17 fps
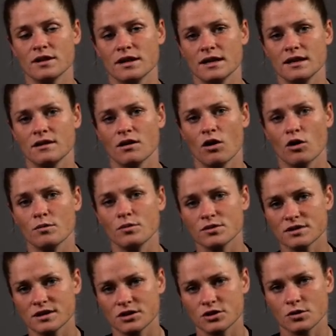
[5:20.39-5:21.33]
really
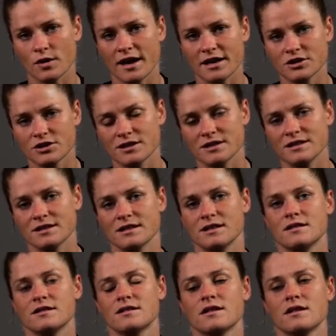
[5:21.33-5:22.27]
horrible situations
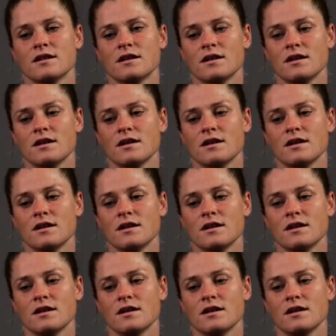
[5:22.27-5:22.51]
and